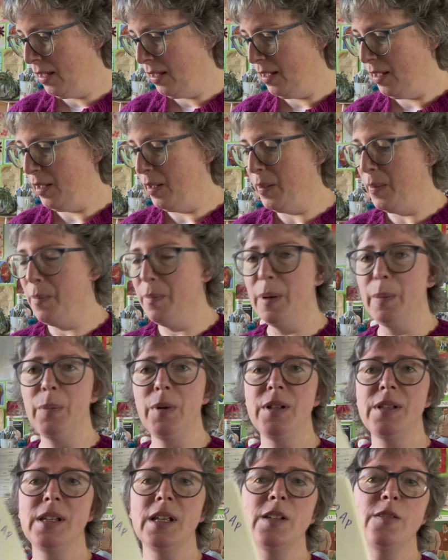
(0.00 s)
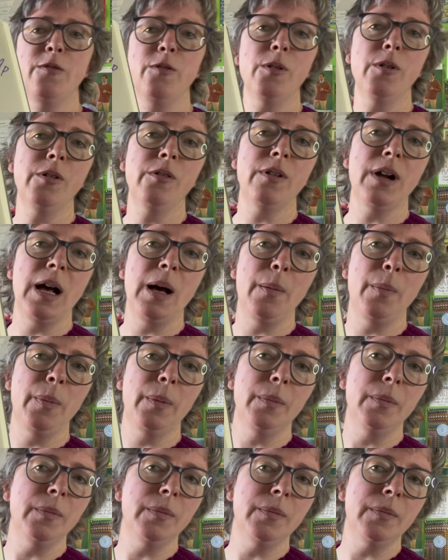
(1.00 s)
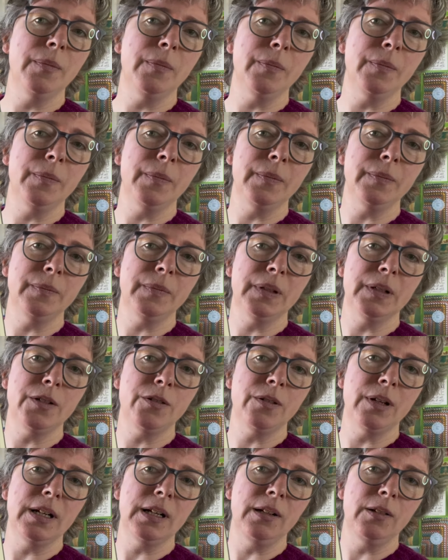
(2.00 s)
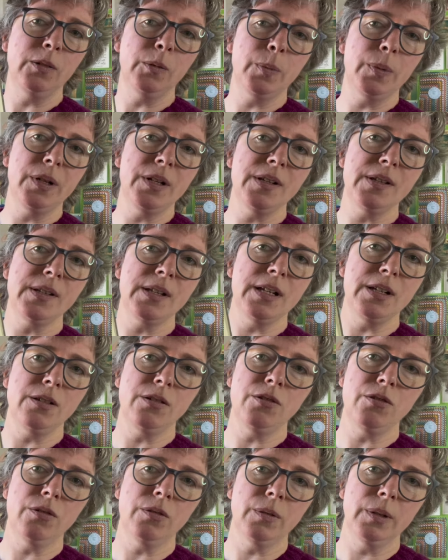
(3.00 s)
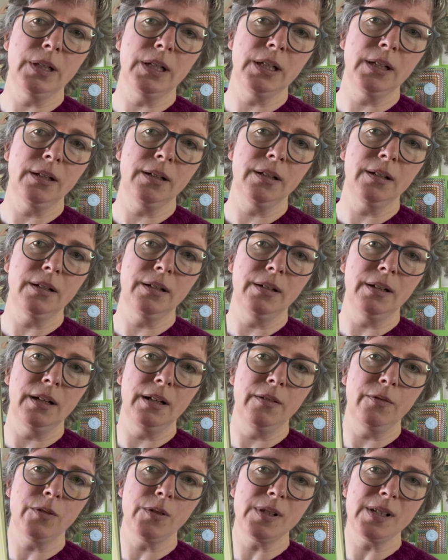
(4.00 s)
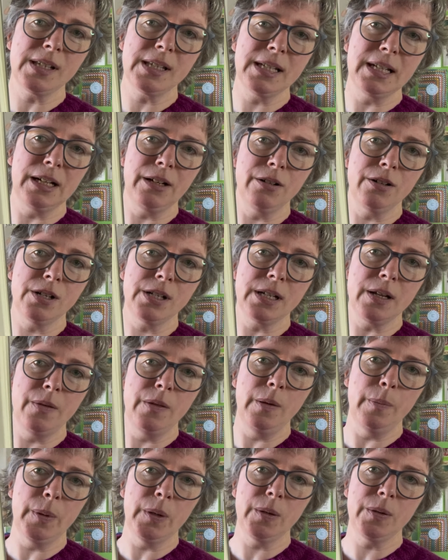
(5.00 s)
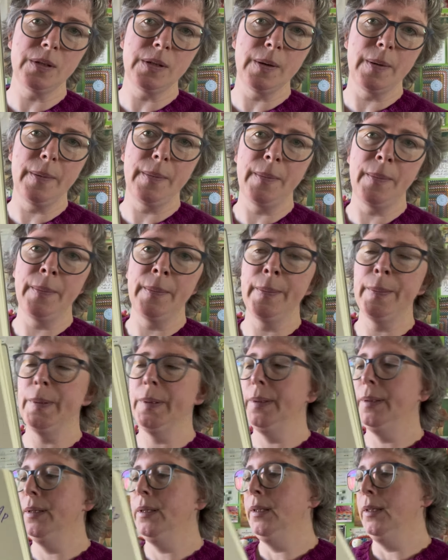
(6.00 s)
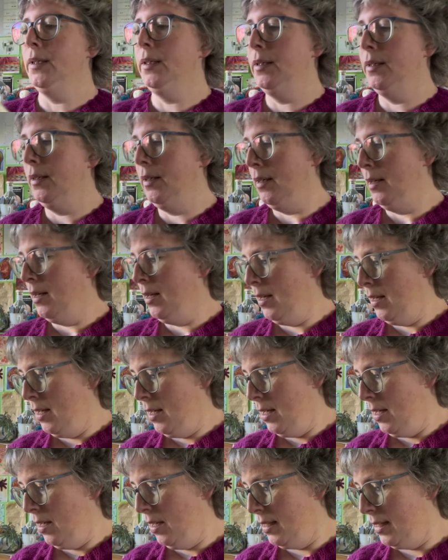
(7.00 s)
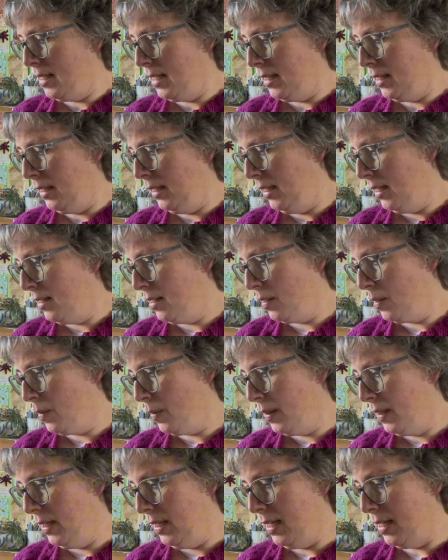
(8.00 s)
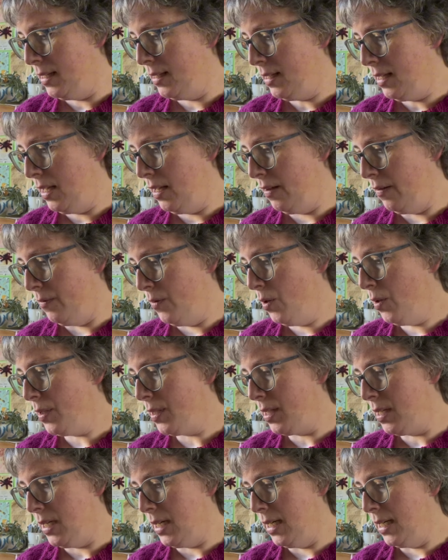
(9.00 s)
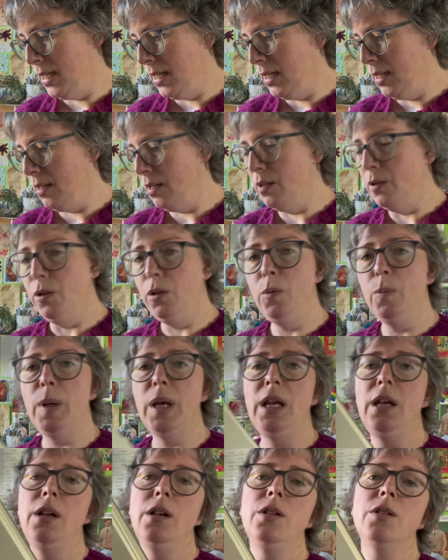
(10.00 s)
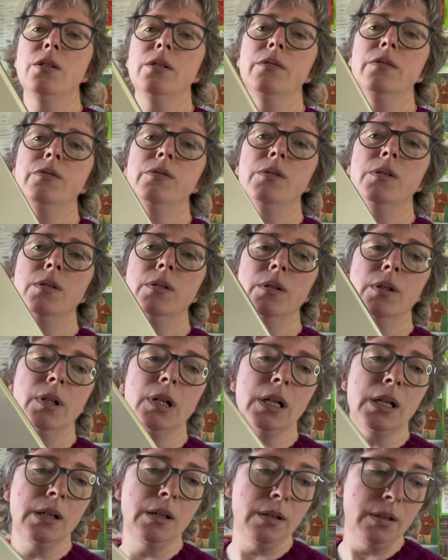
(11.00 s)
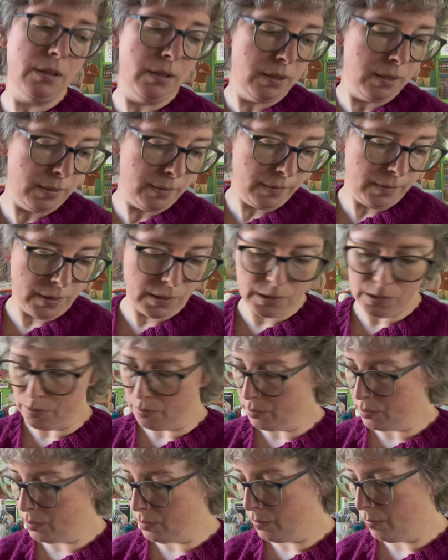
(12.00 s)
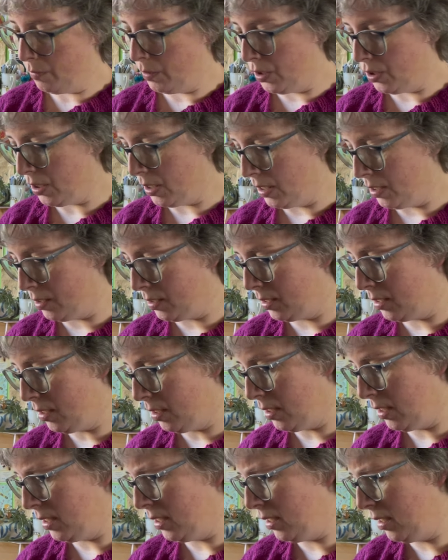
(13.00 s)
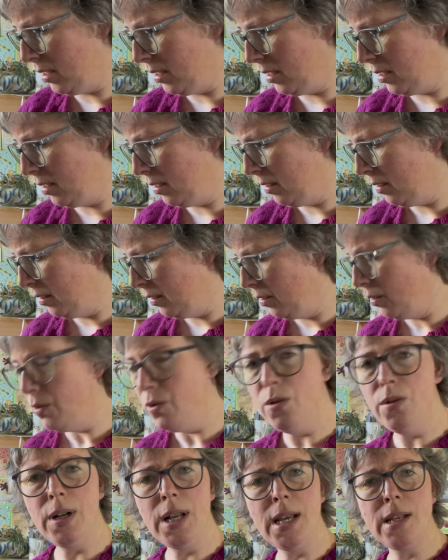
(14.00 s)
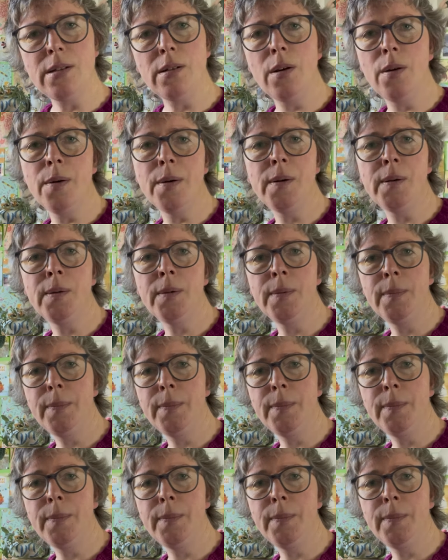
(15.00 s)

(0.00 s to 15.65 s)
My princess frog wrap. I tried a little princess drawing. And I've got stickers down the bottom. Is that the latest one? Yes, I have not started a new page for the socks, which I just started 2 days ago.